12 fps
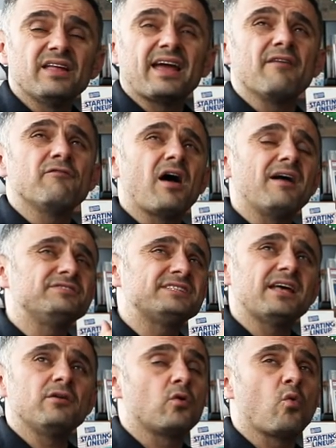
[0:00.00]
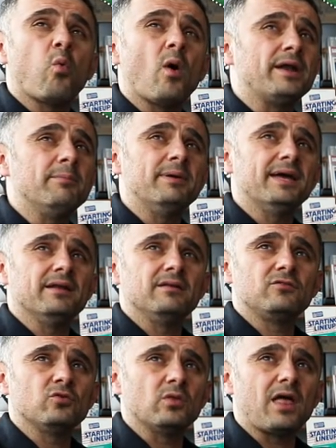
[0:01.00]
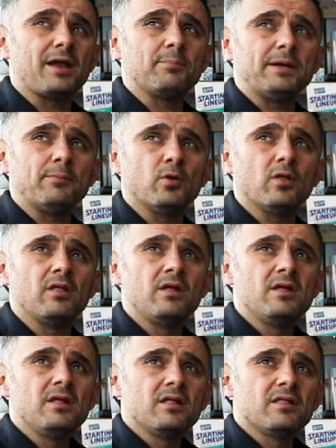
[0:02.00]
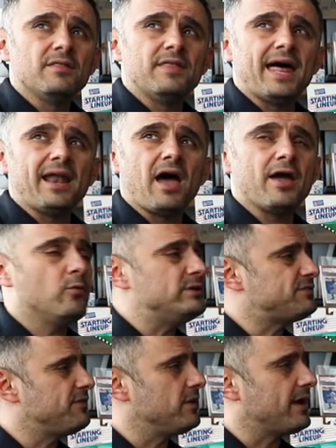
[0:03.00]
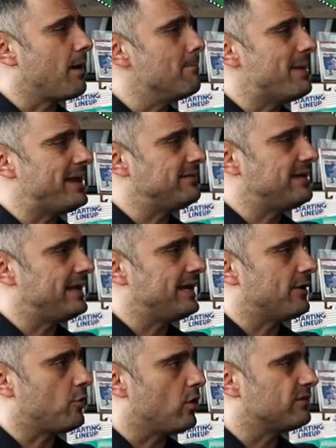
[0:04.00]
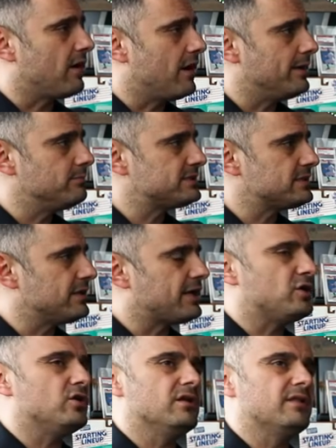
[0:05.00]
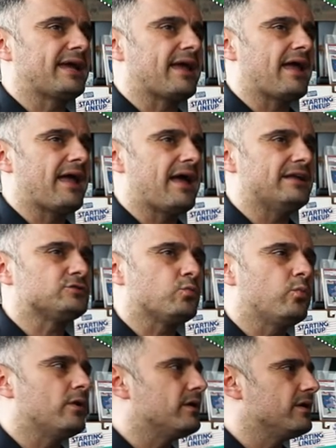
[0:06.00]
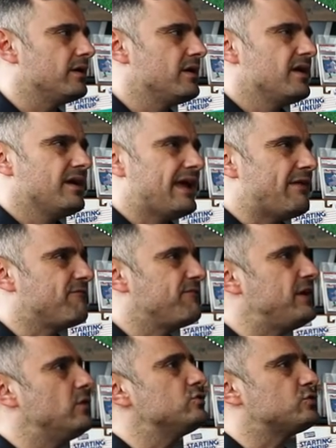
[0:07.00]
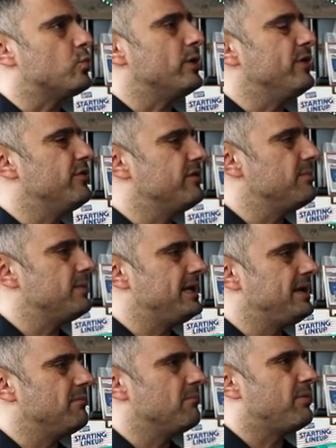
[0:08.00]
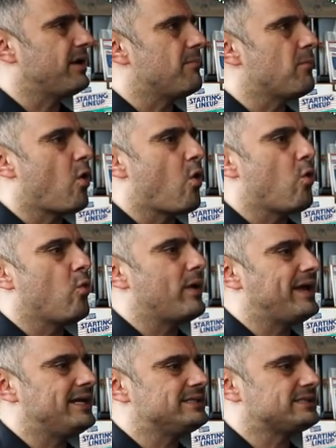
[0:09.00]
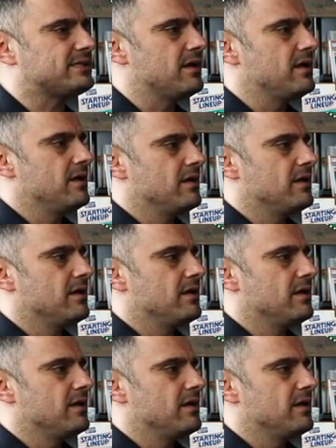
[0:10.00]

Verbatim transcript: Like I've I've said quite a bit to a lot of people that I always feel like I'm meditating at all times. Like, yeah. Like it's, that's amazing. It feels weird to me, but I'm always